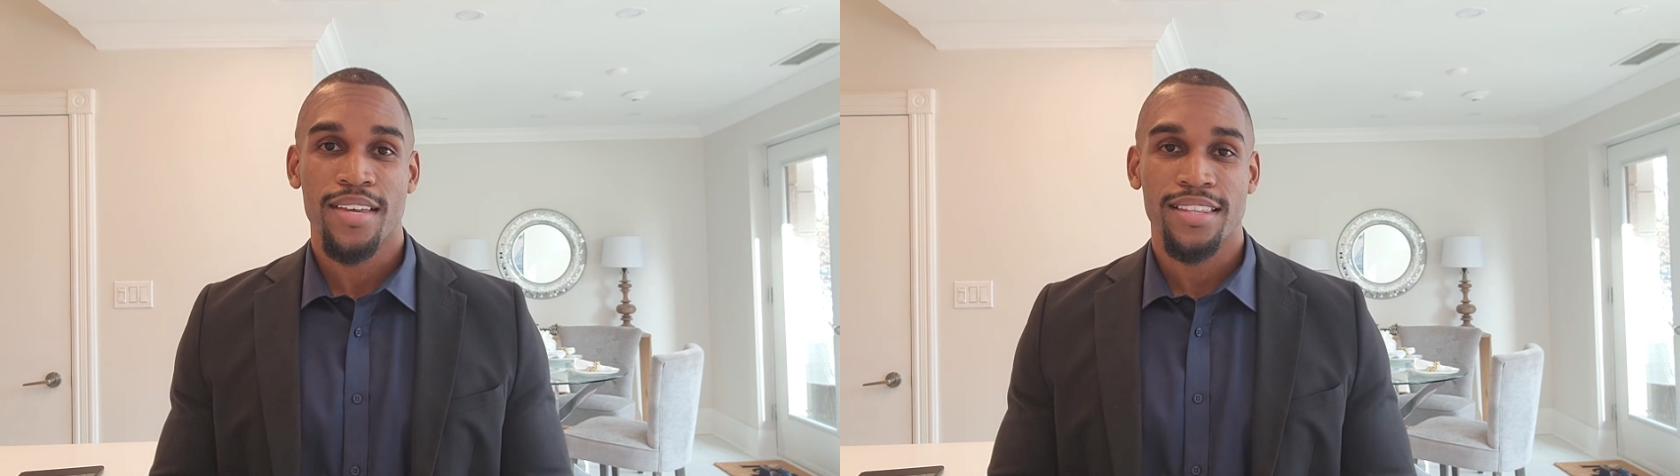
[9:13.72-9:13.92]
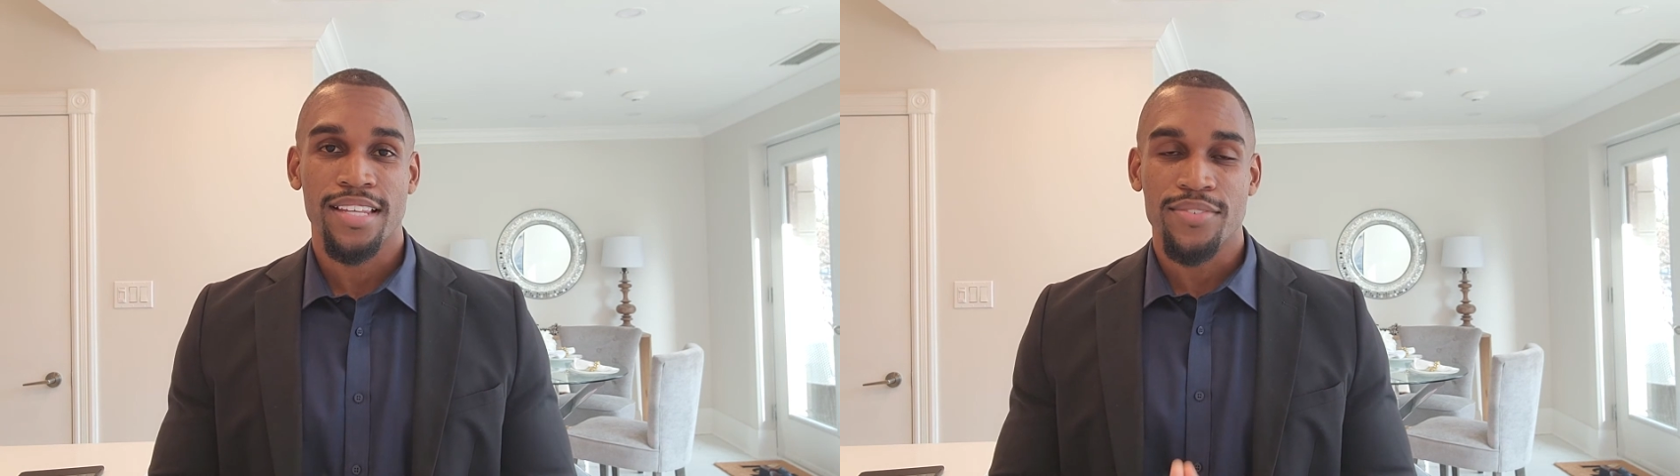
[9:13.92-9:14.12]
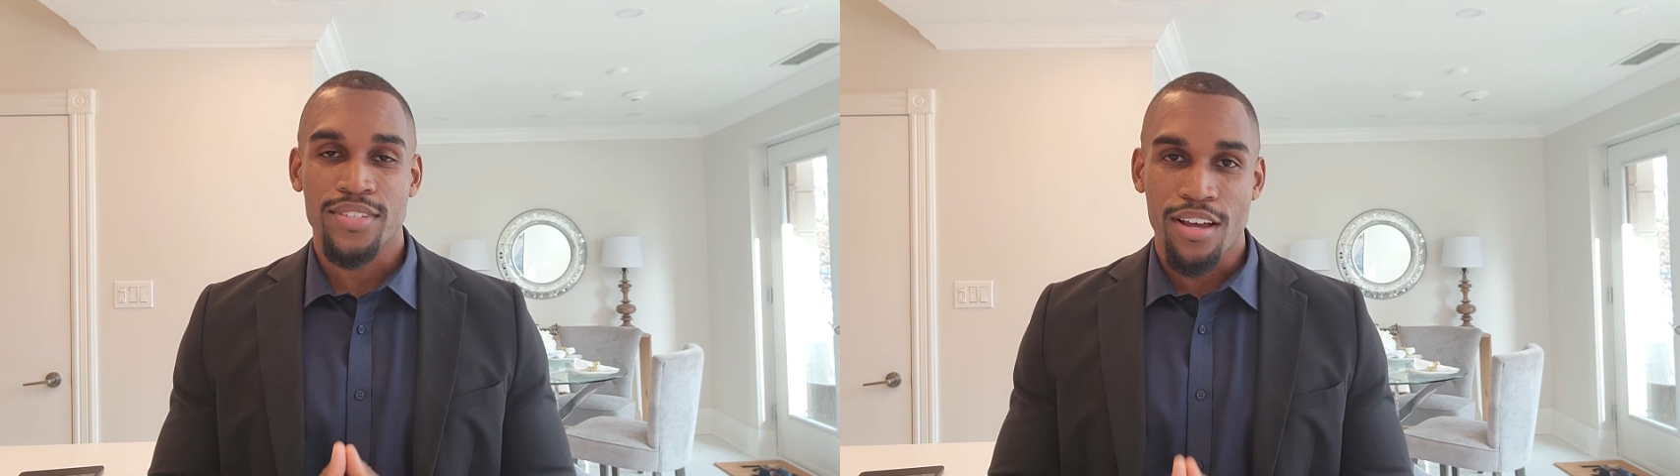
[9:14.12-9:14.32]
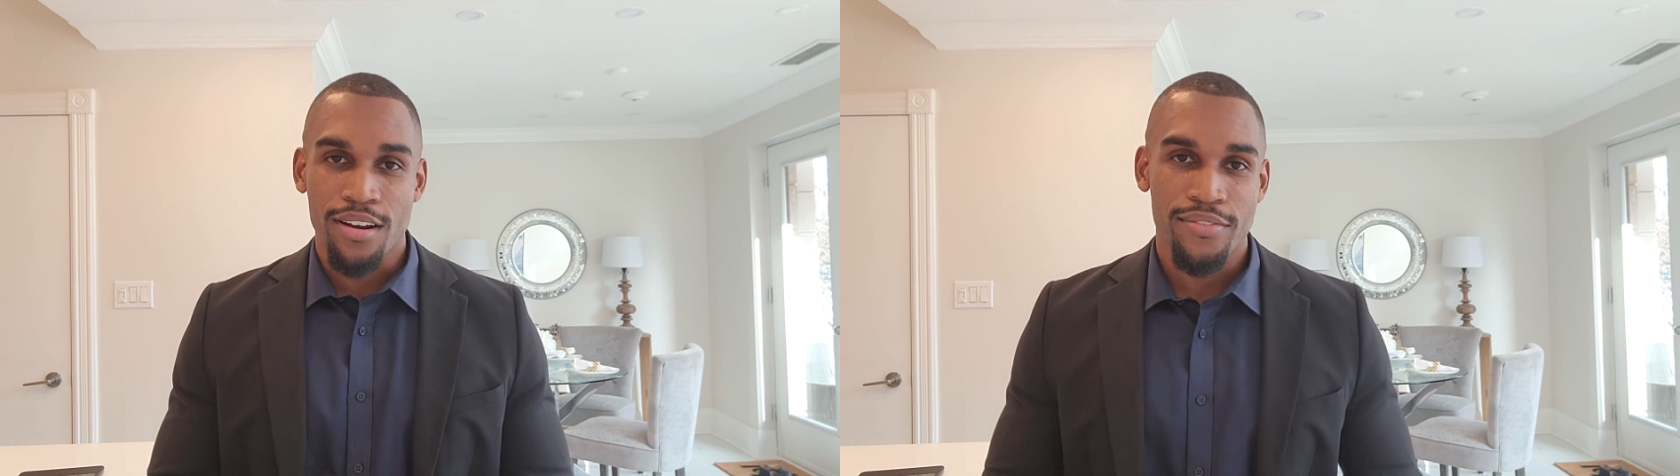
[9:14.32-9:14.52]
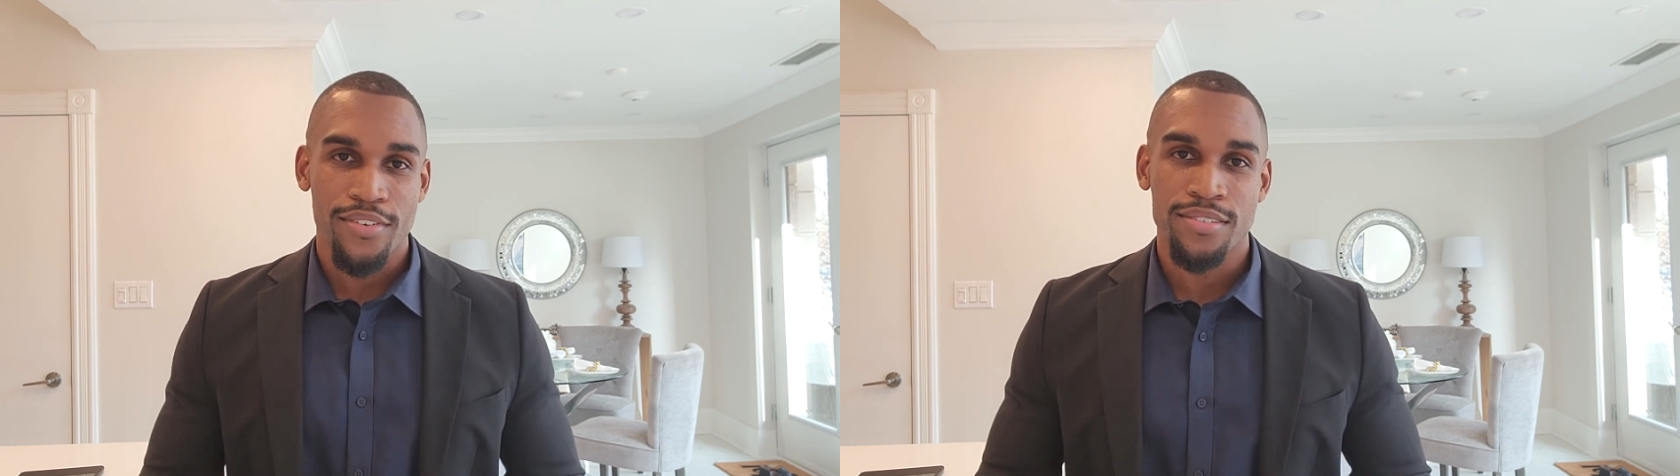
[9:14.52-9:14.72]
These
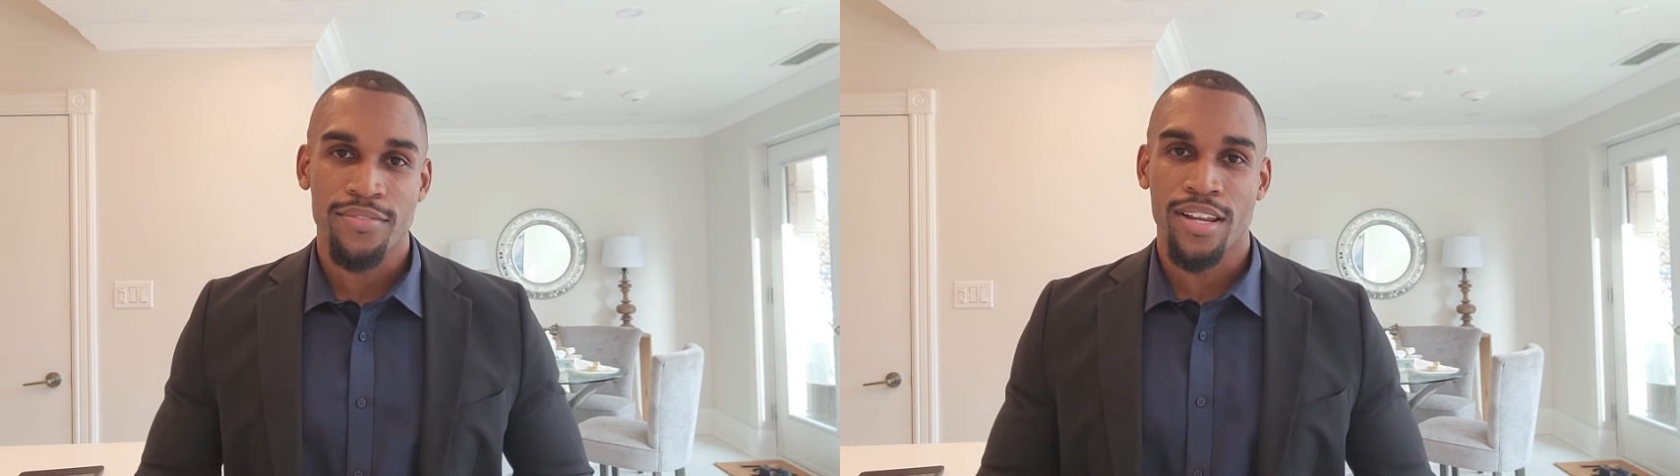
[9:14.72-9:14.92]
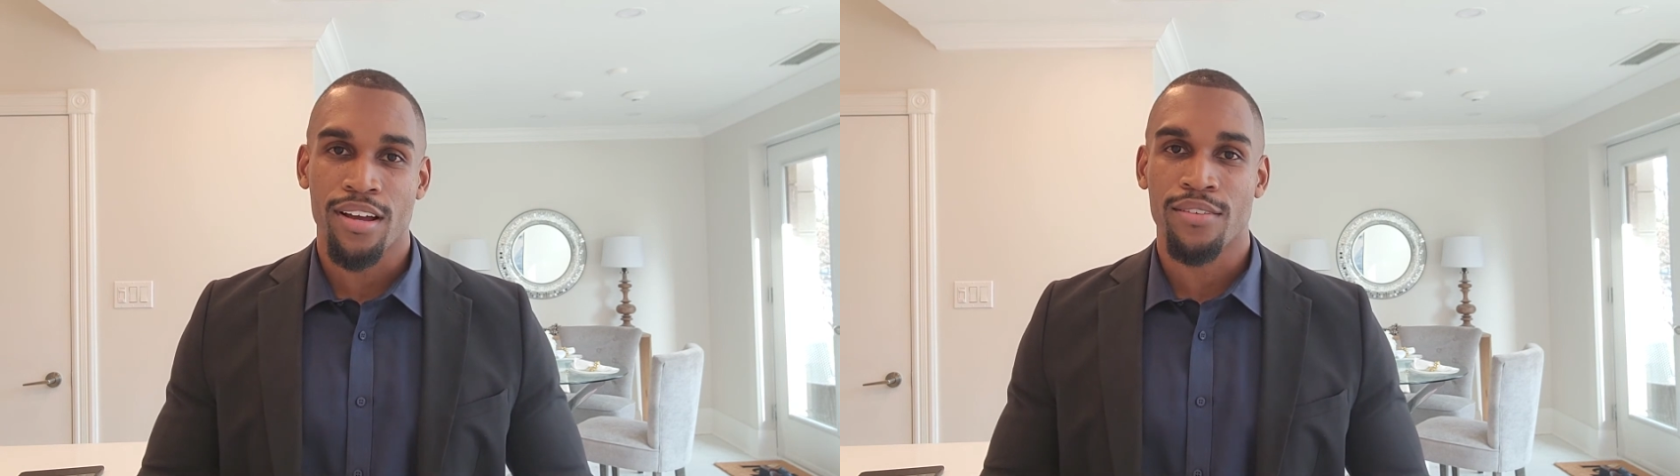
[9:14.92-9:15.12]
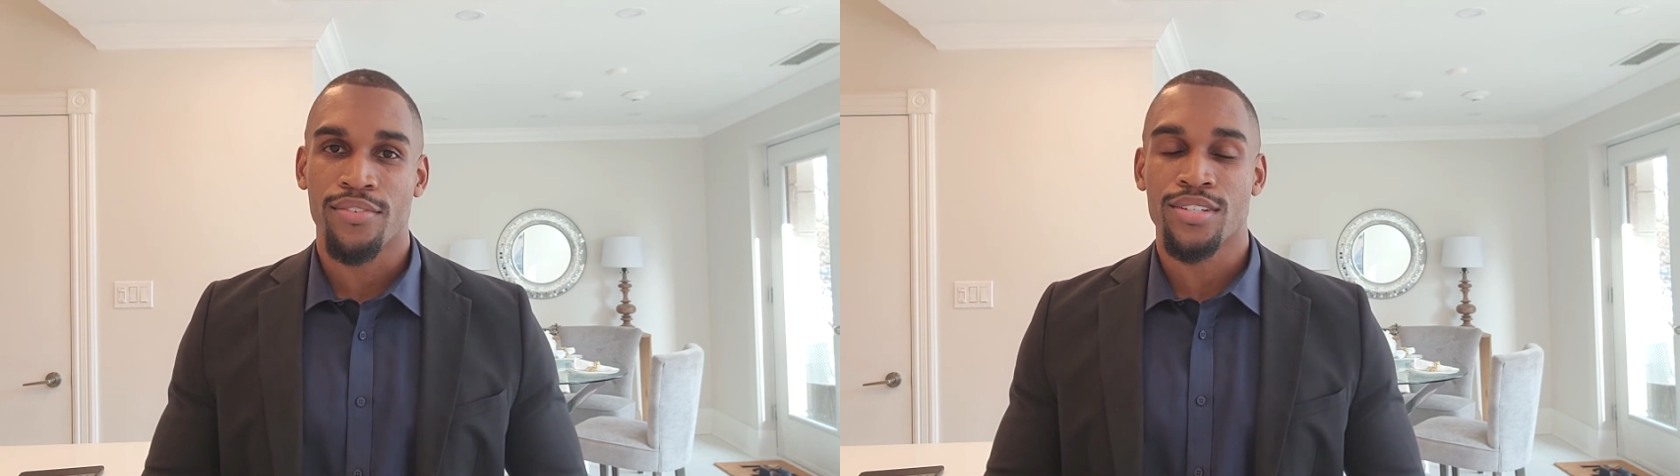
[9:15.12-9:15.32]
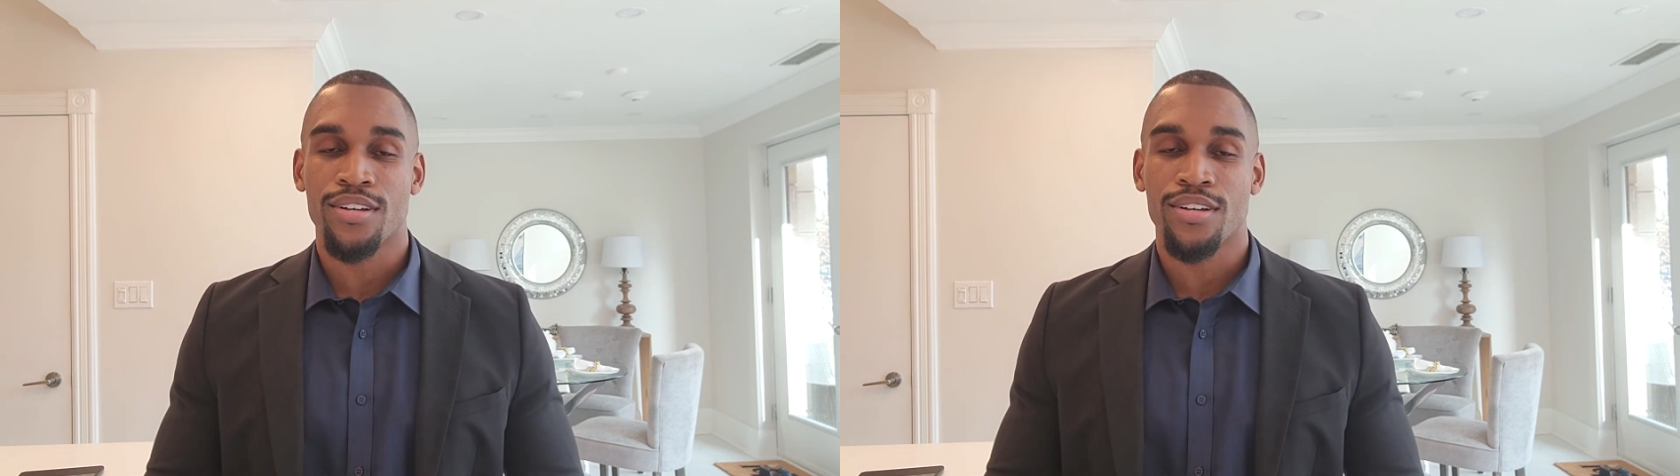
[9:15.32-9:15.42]
photographers and videographers